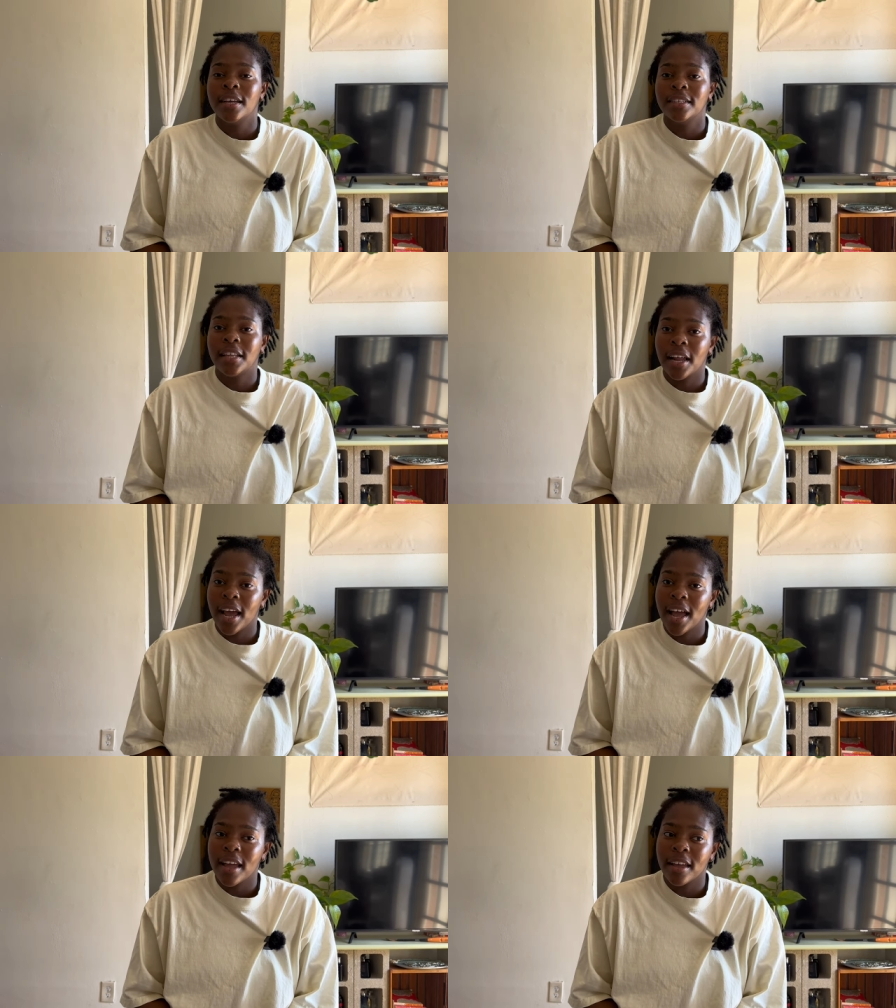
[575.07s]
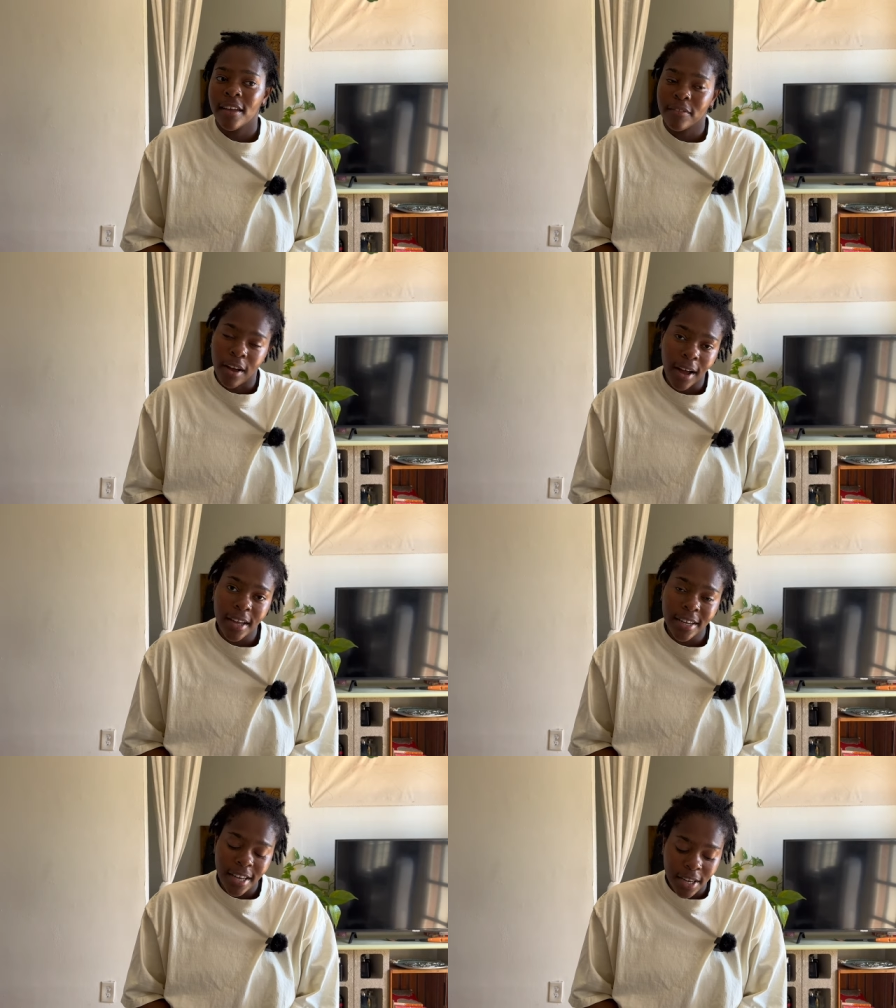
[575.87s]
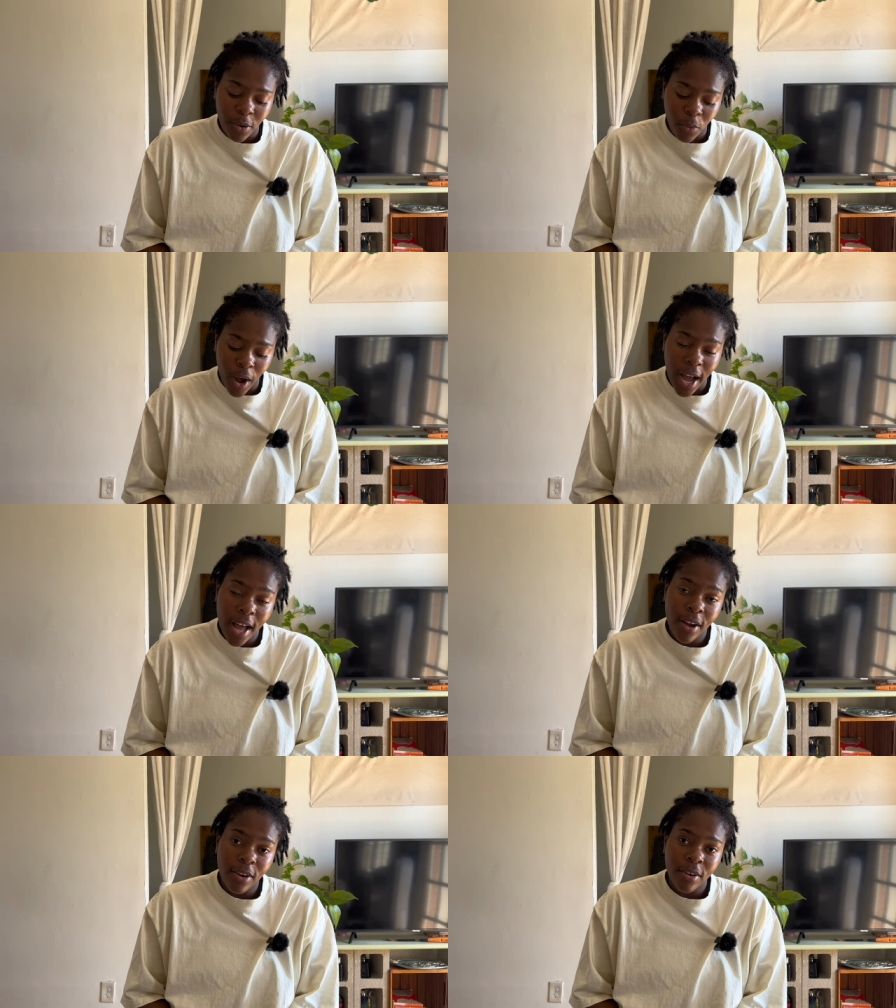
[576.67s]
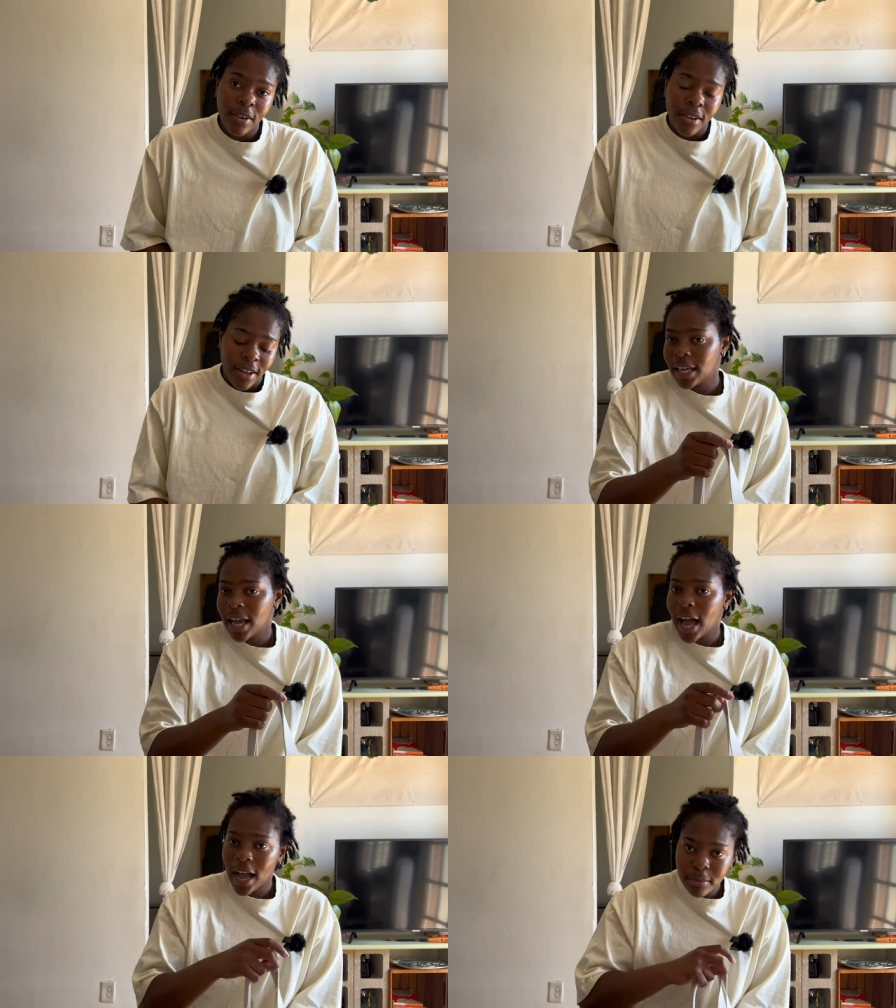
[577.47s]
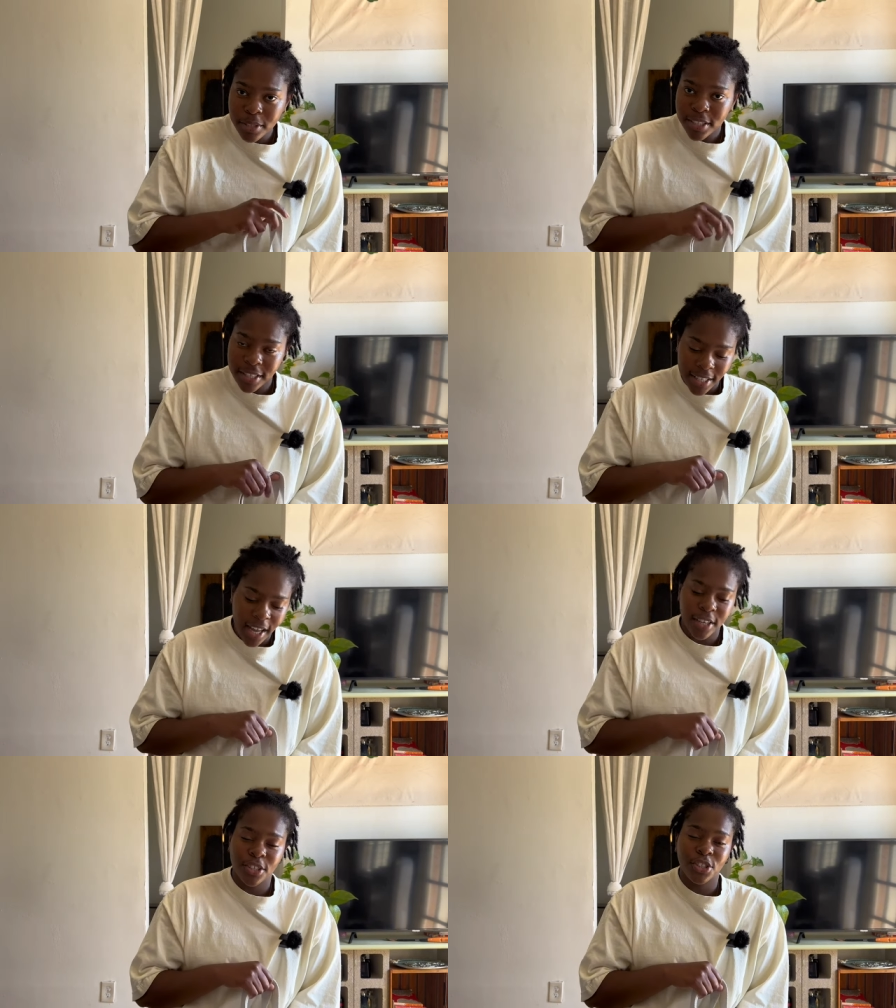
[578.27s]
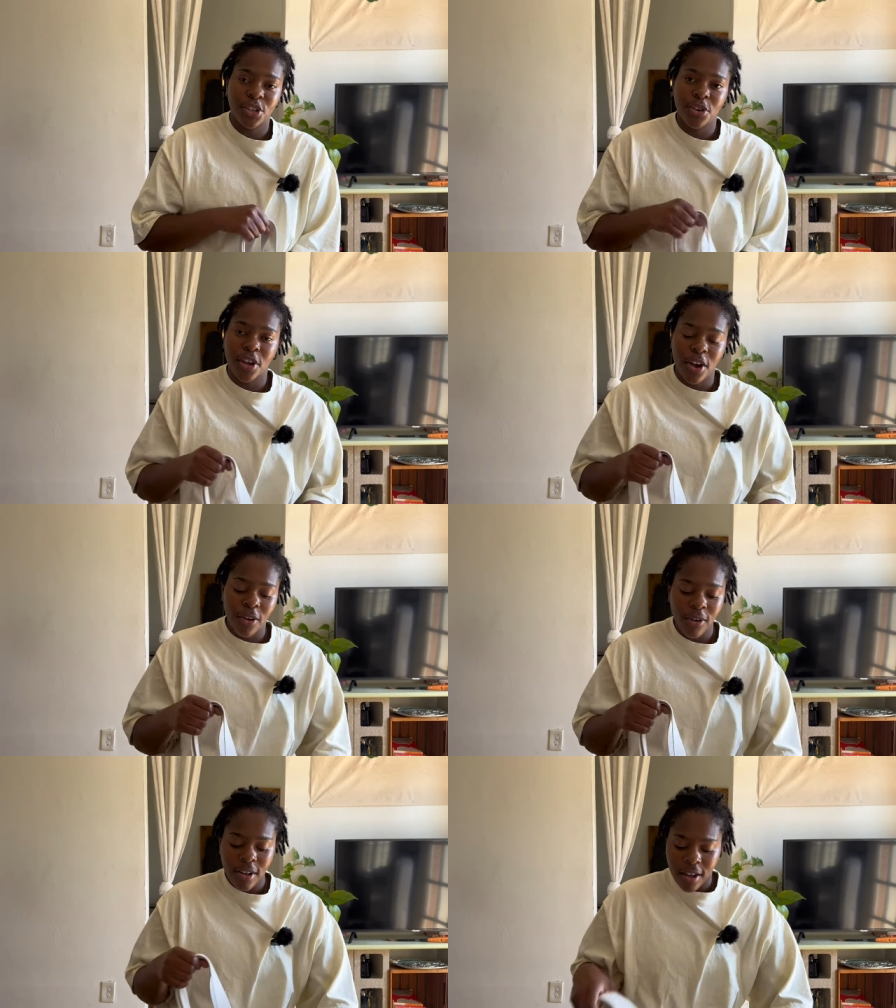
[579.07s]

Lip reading: that I have gotten in a while. I'm just excited to show y'all.